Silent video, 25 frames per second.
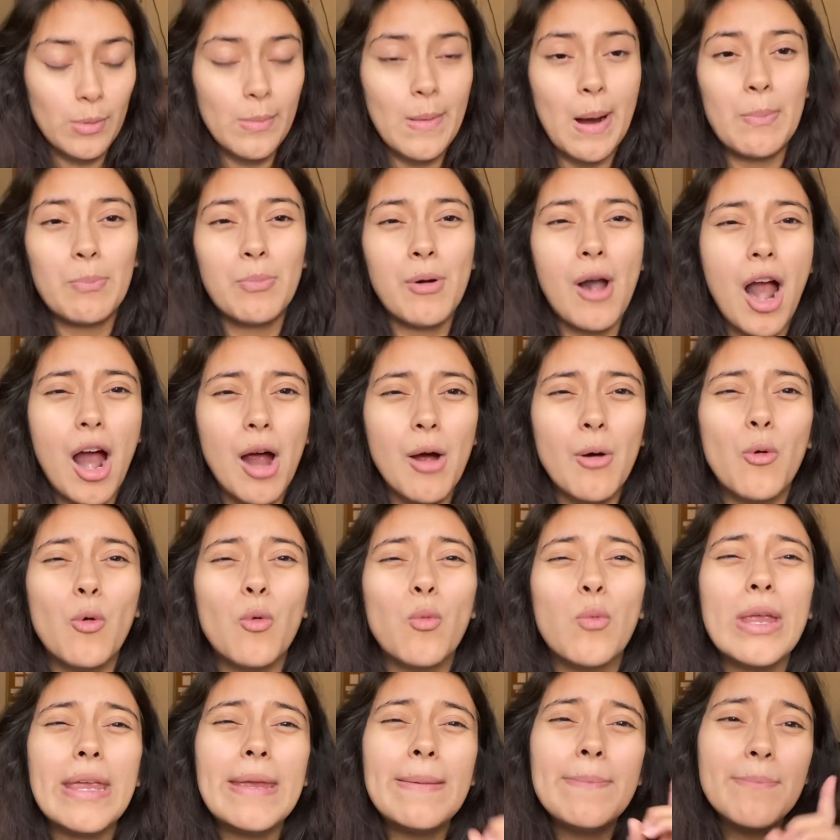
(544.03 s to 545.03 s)
might pro
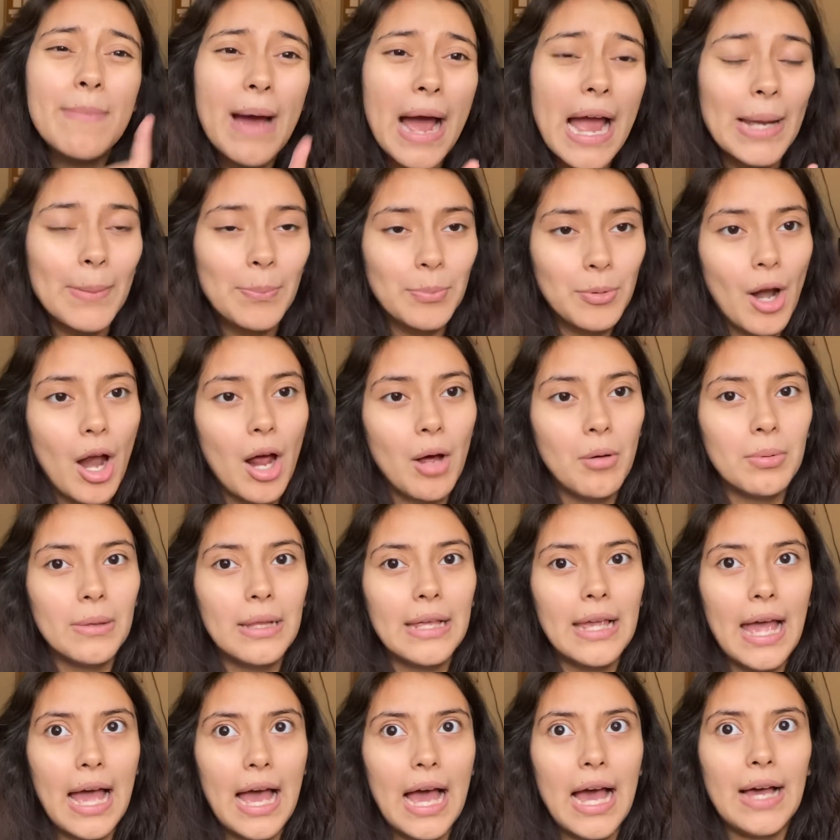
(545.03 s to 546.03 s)
we might
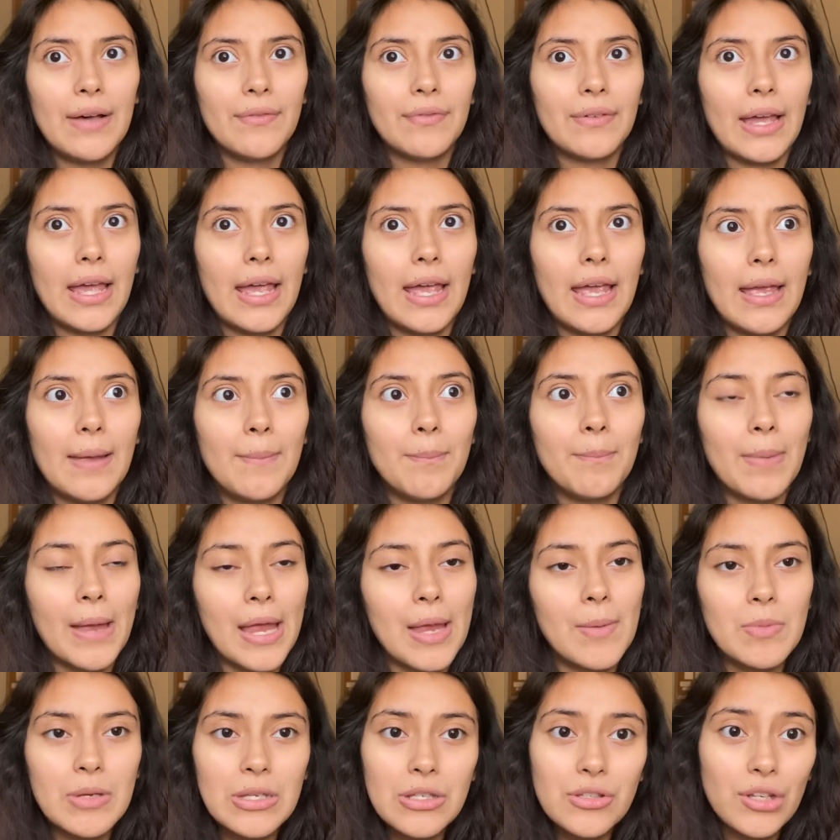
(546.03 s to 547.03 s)
probably have a
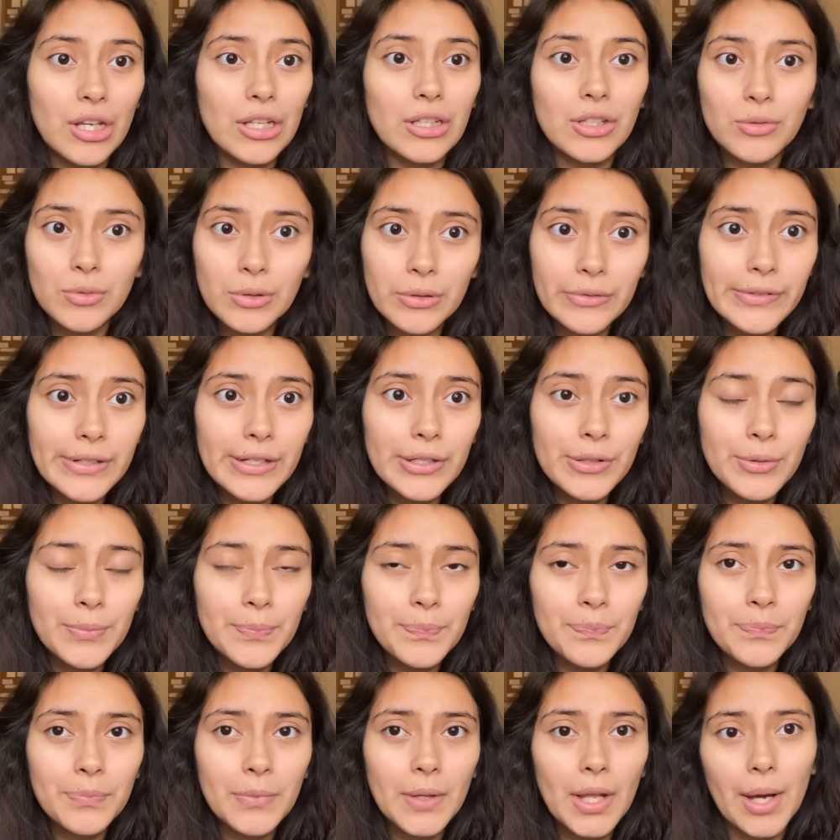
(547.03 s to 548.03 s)
baby gender reveal
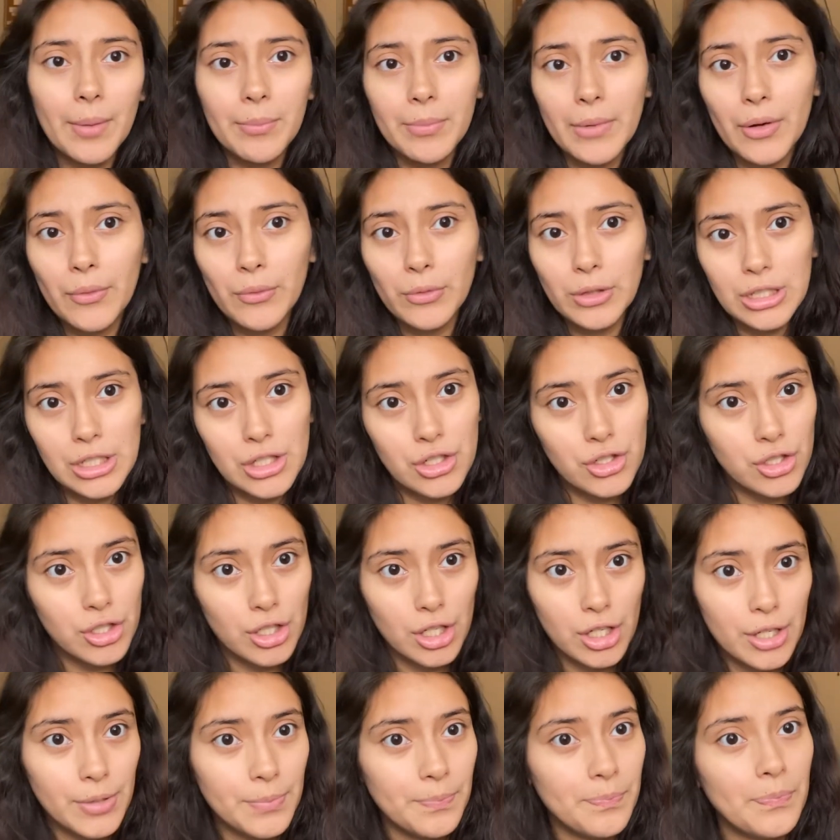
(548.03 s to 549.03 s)
i'm not really
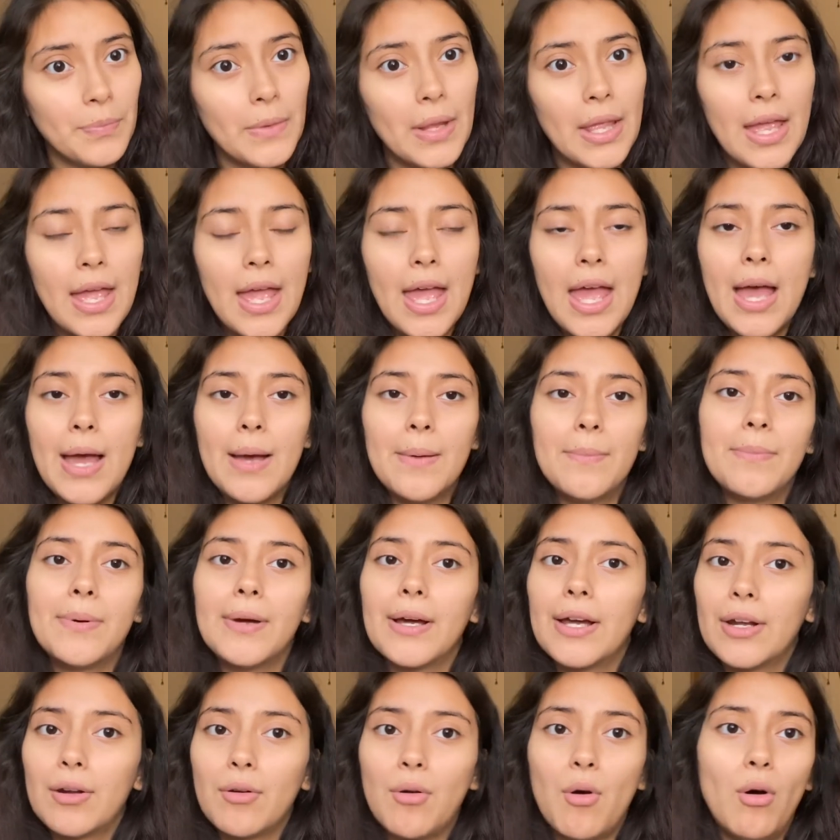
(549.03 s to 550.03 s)
sure
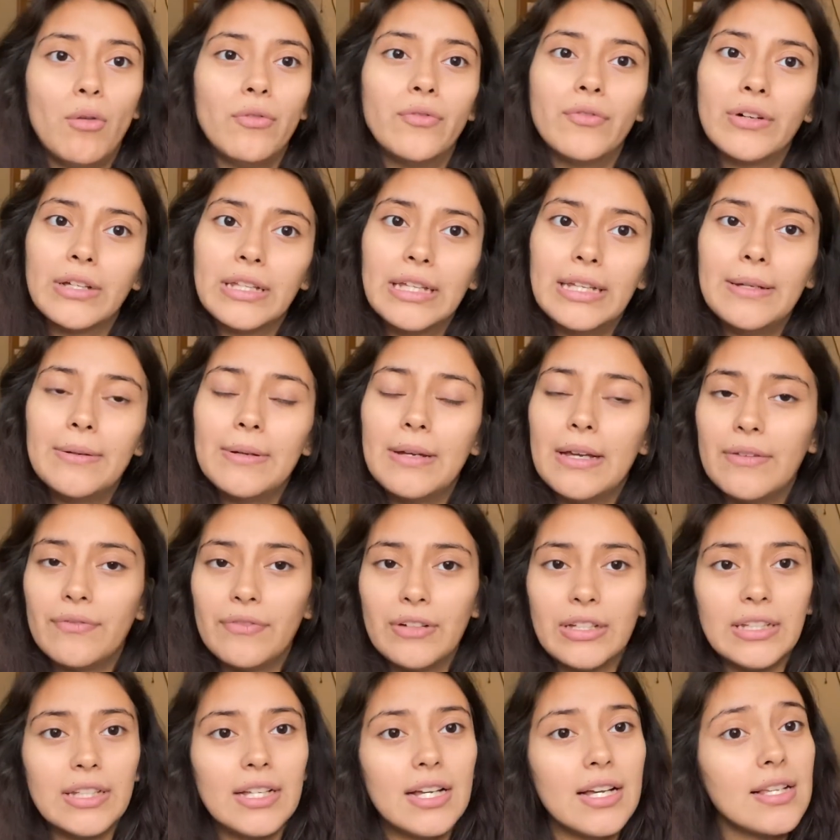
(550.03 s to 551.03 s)
but hopefully if
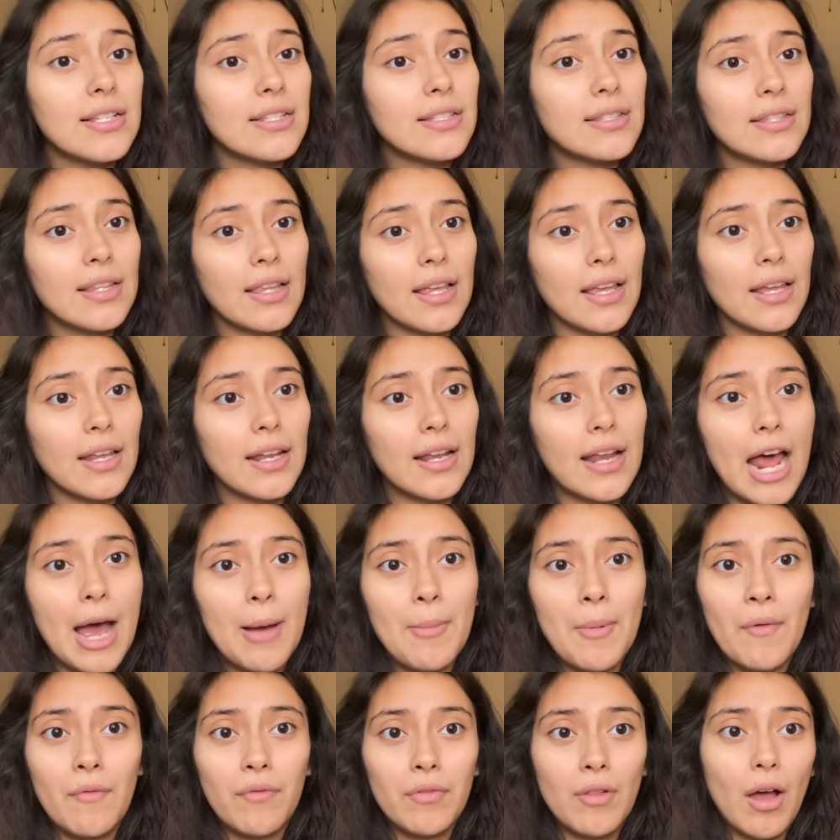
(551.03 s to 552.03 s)
it does then i'm
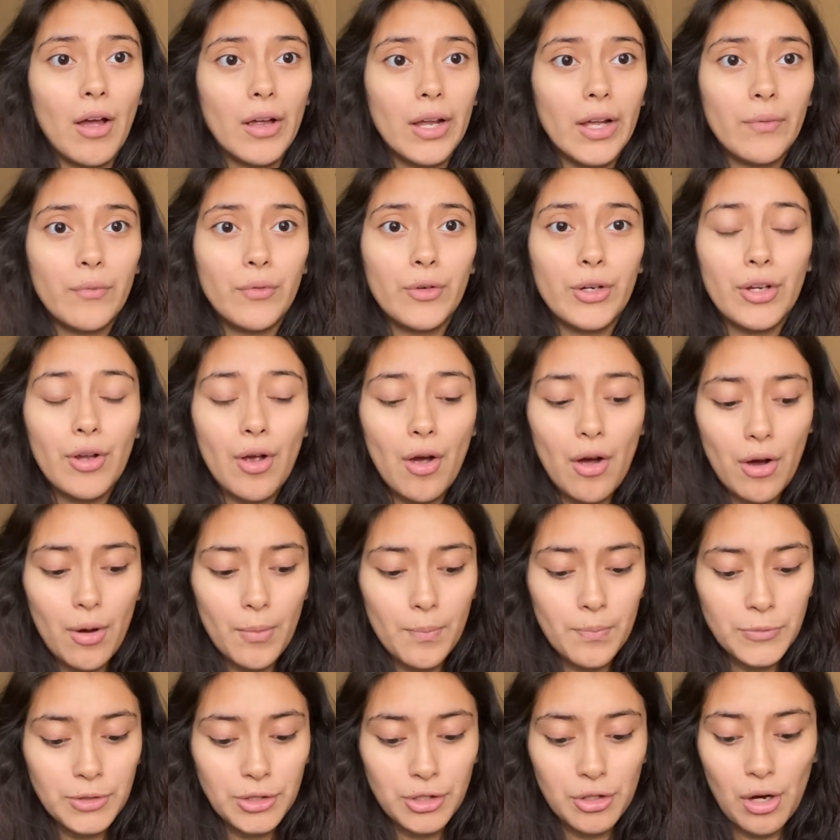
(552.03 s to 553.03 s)
gonna vlog it for y'all
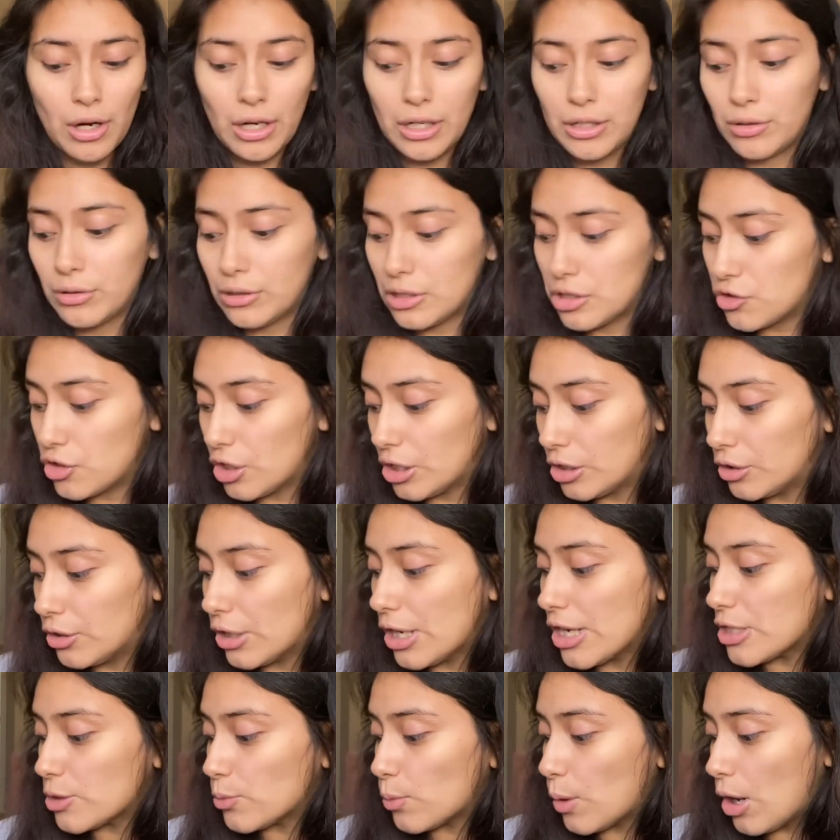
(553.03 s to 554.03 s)
so y'all can know the gender
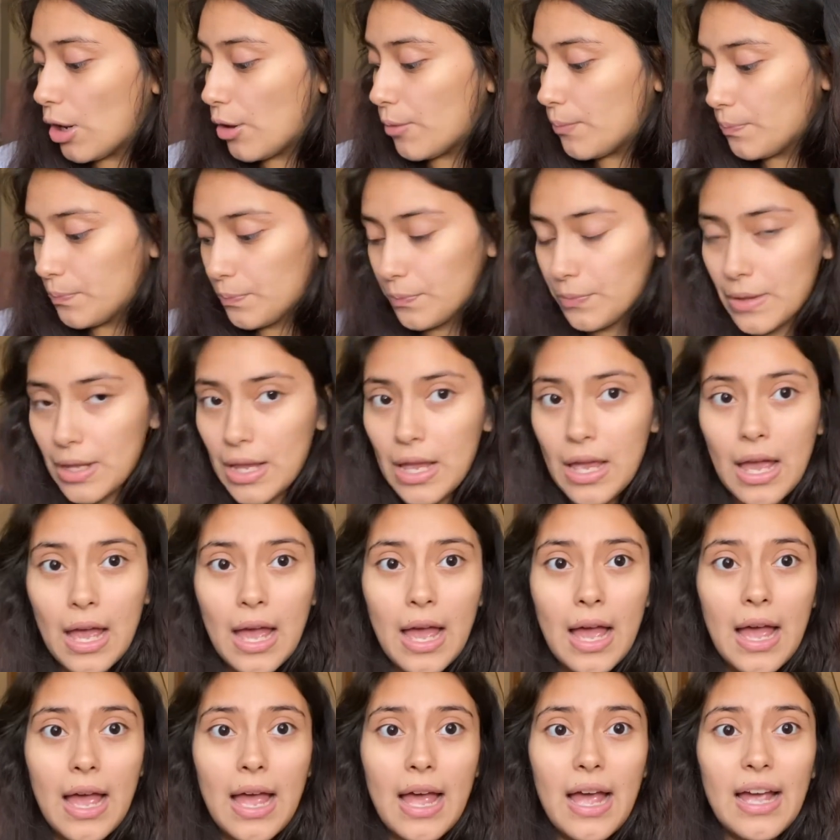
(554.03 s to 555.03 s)
as well
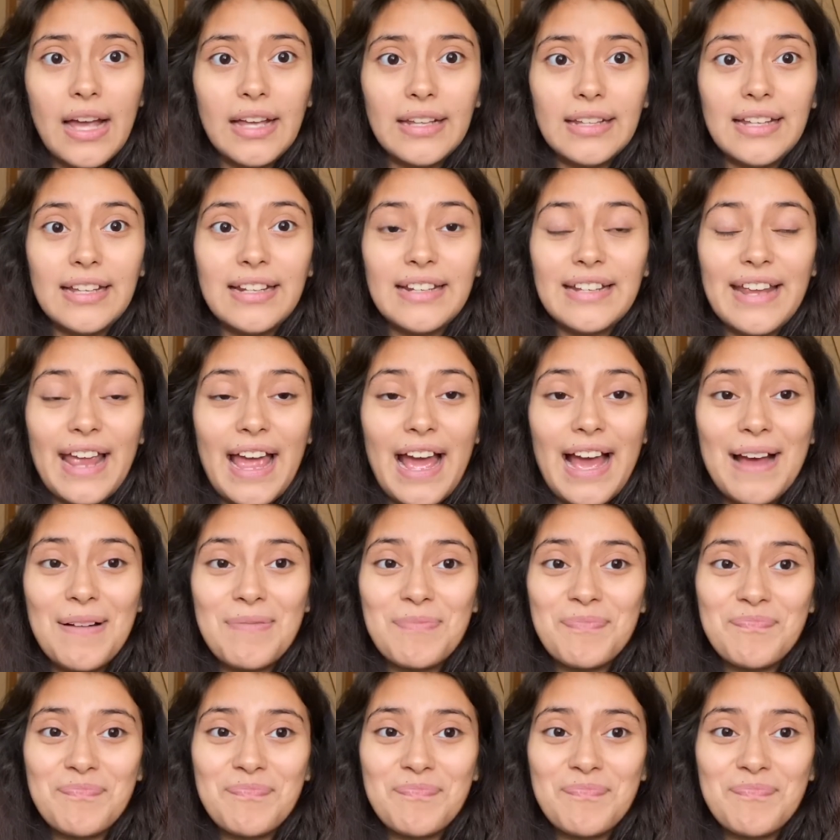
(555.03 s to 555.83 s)
and then yeah